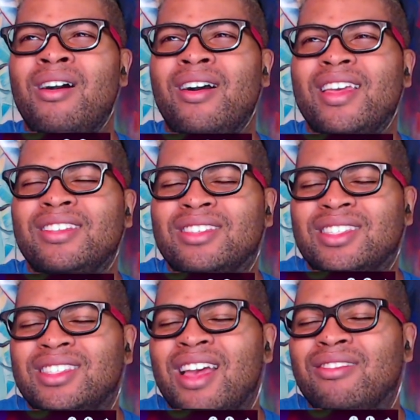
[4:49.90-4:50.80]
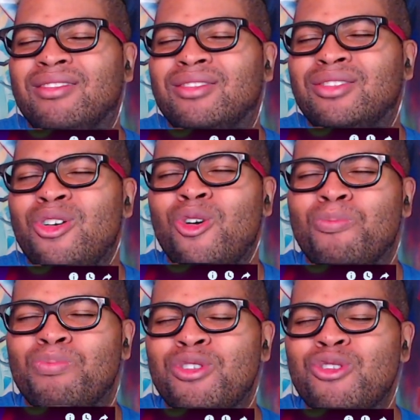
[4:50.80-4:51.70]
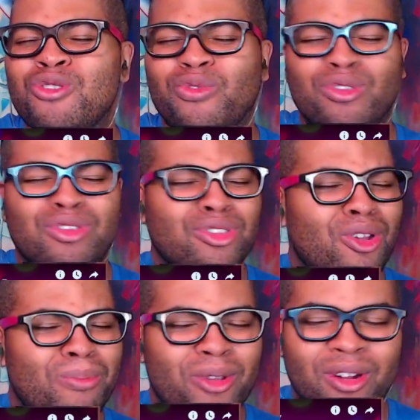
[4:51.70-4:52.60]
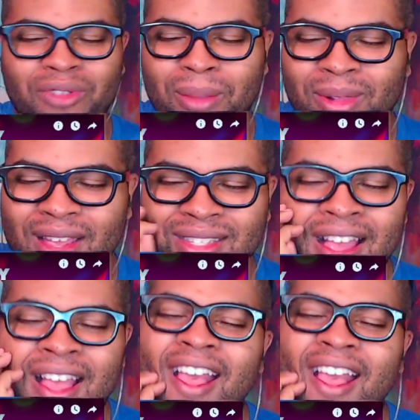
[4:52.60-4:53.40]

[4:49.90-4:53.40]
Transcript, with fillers: it just sounded so beautiful, so beautifully placed.